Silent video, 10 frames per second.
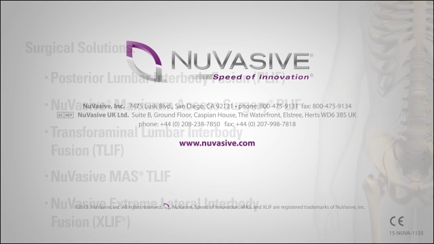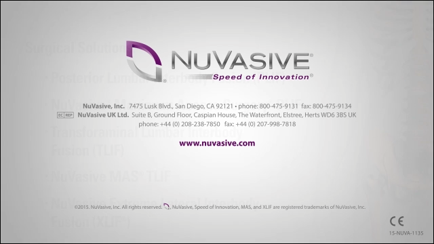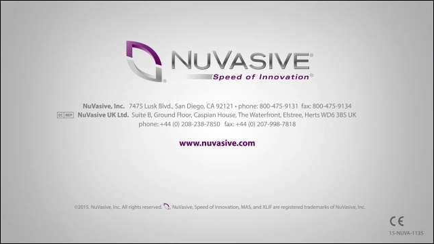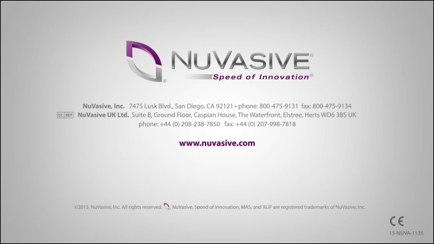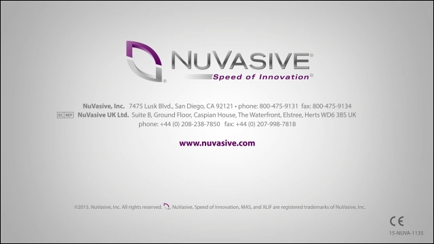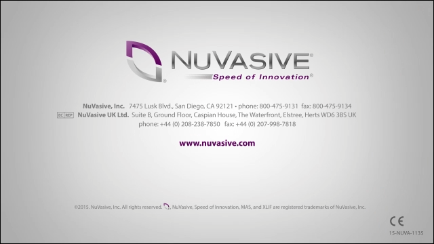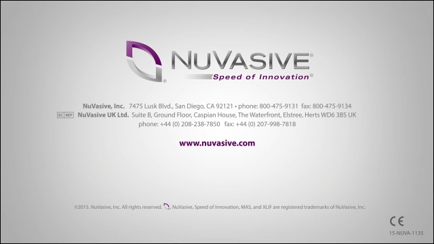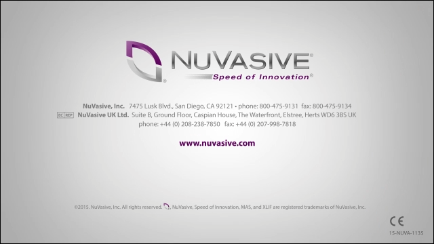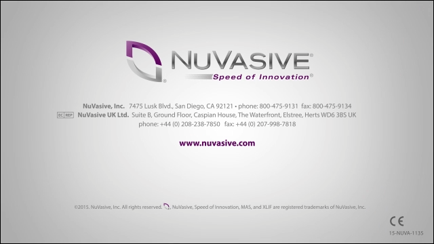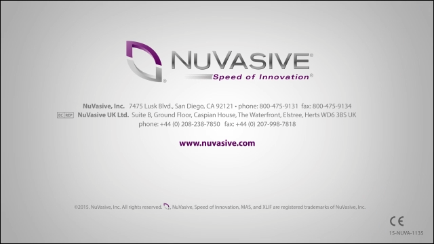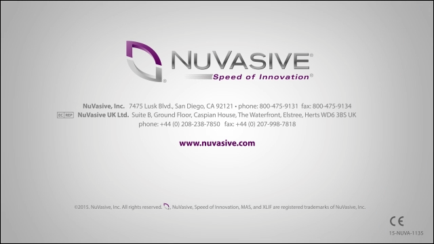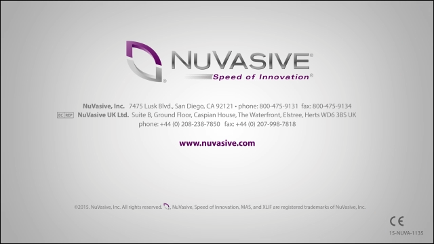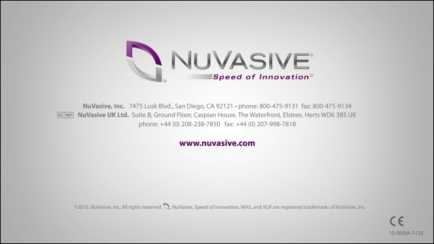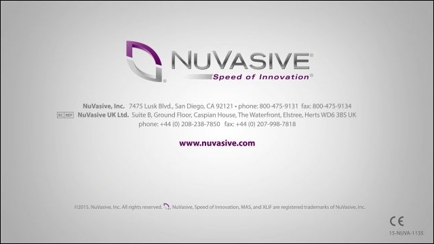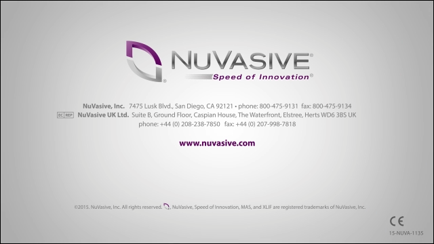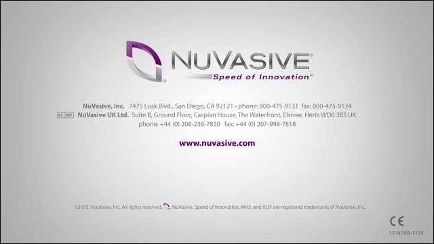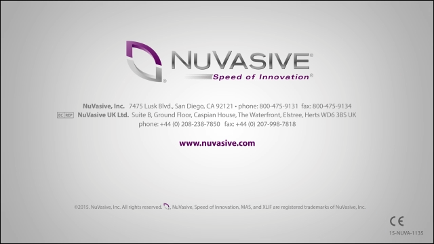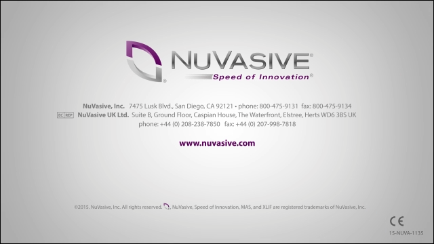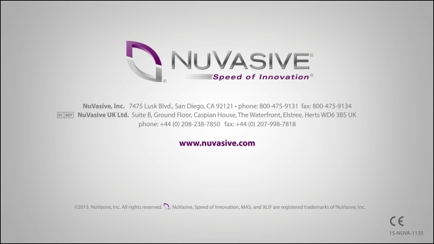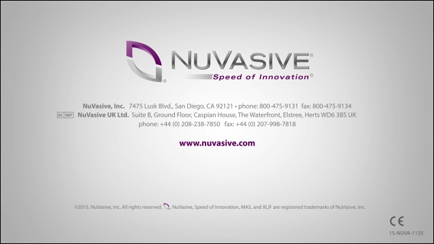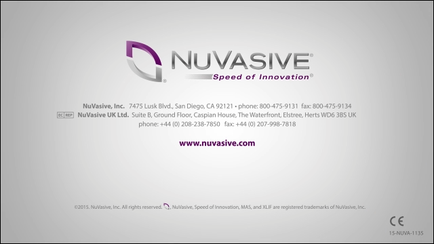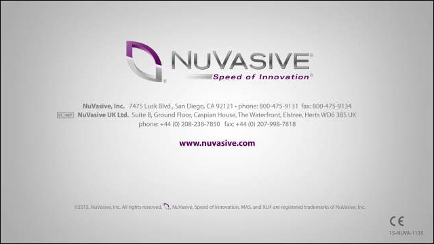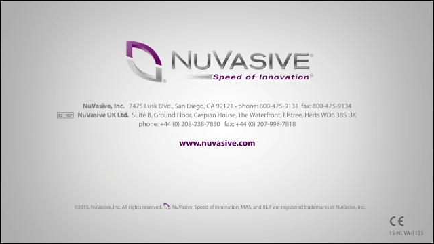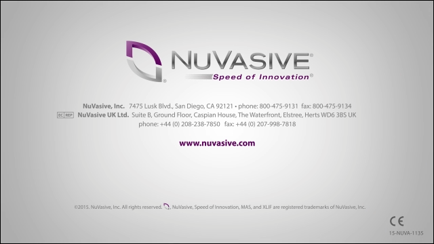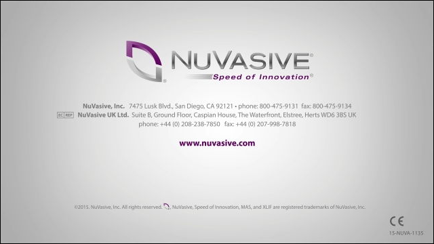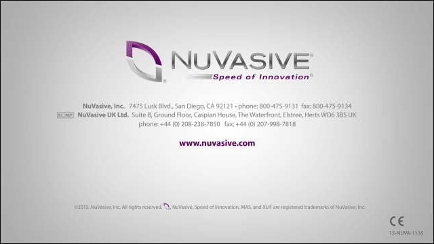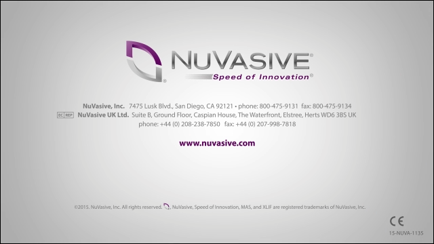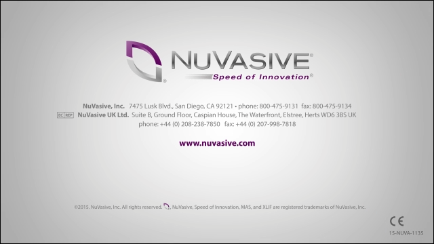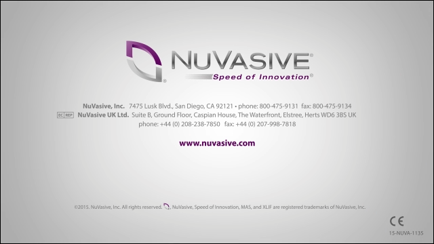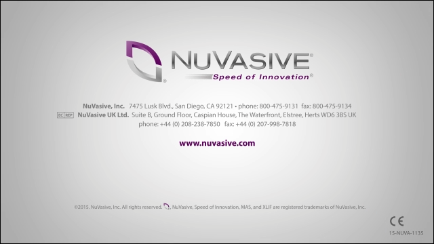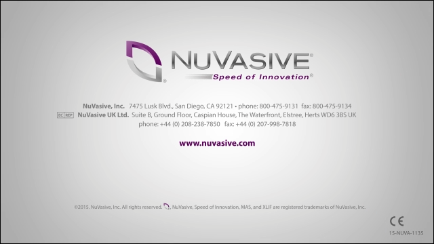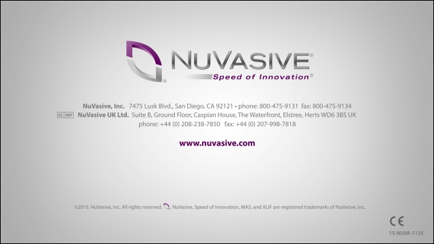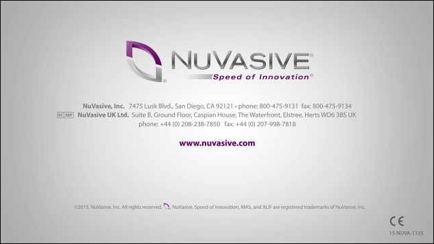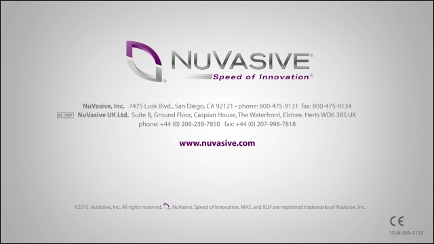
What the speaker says: (no speaker visible)